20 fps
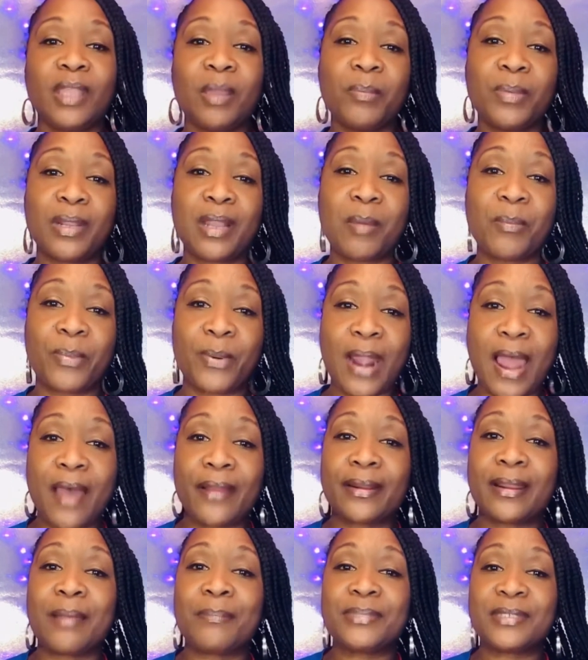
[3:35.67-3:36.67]
But I'm proud,
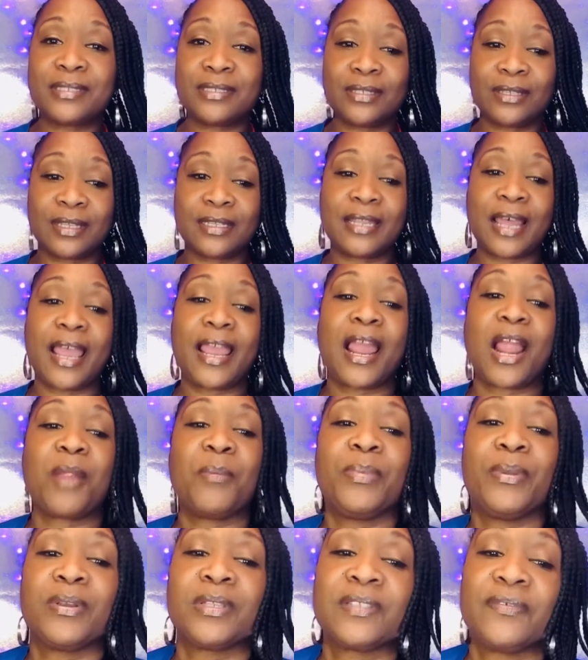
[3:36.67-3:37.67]
and I'm still a
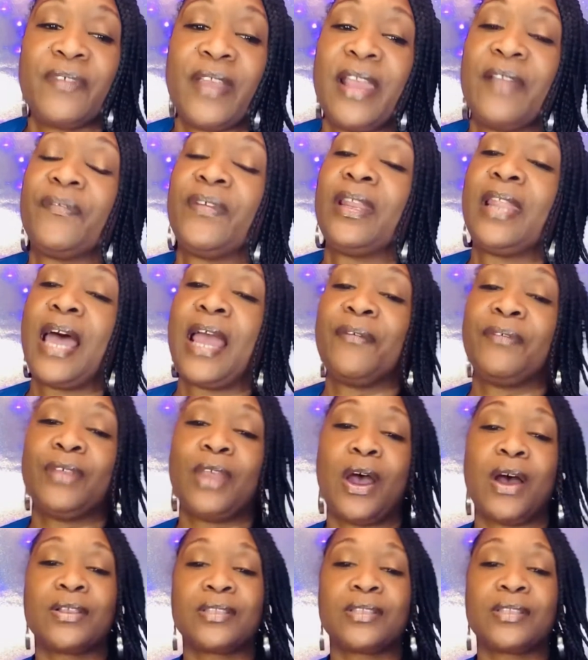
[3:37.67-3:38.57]
diehard Bills fan for life, y'all.